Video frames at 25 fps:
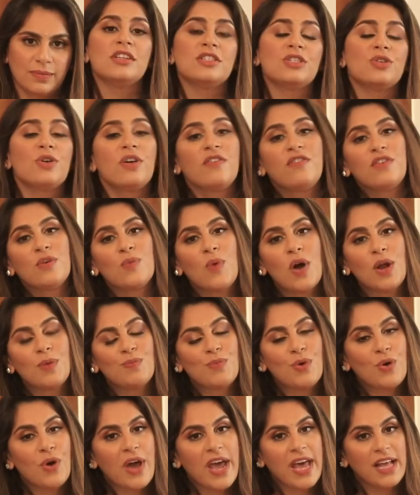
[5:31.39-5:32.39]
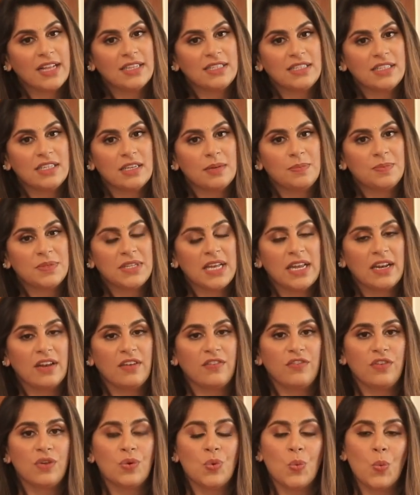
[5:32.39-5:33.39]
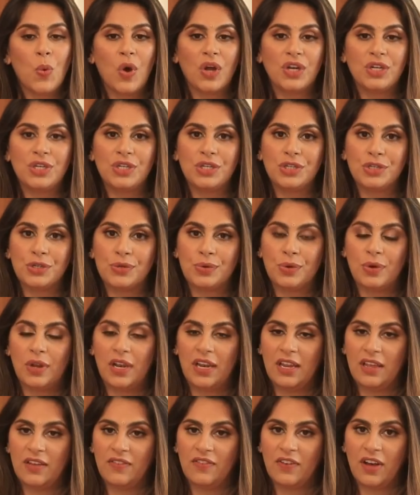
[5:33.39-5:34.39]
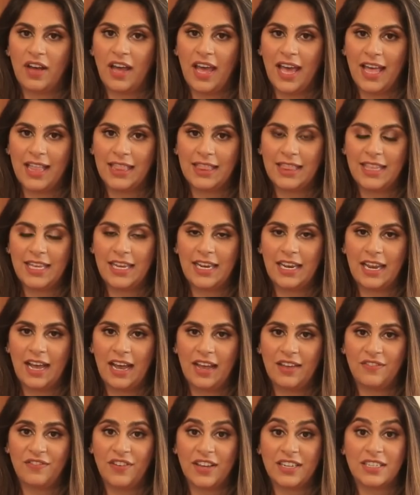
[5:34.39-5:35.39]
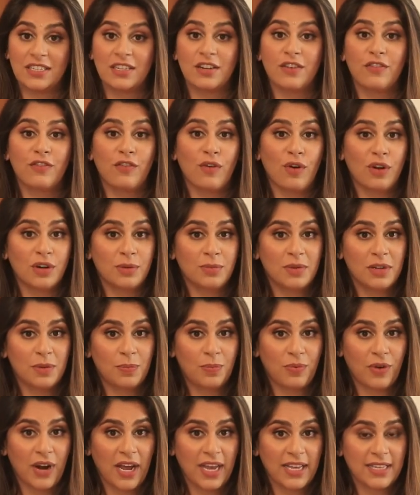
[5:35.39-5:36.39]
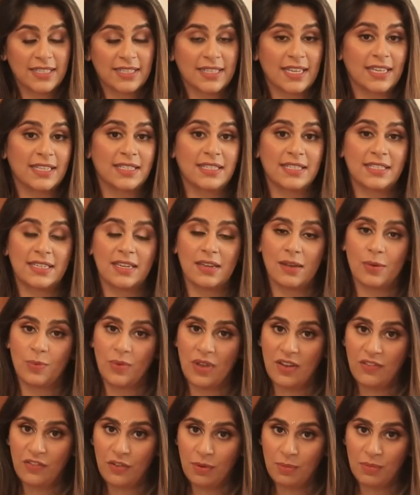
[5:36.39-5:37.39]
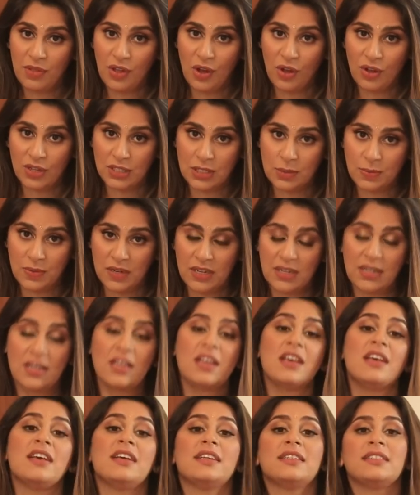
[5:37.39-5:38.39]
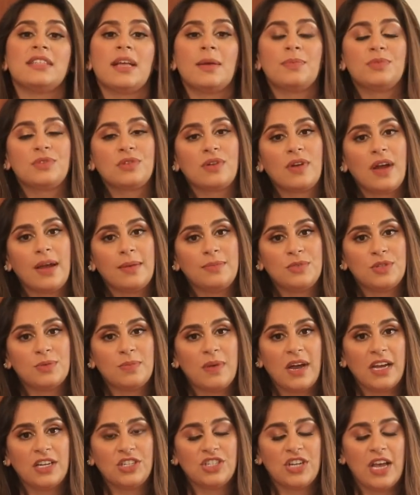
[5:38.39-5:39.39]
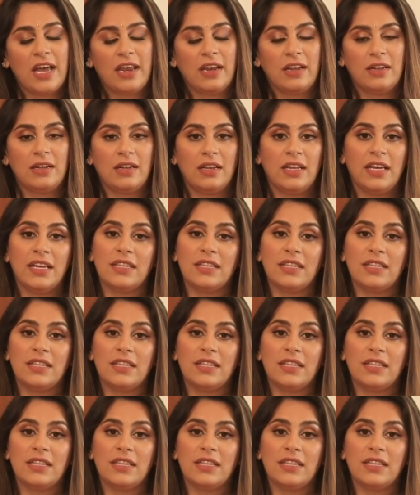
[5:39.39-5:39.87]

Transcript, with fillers: So if you want more health tips and if you want to live a healthy life at an affordable price and stay away from the hospital, subscribe to my channel.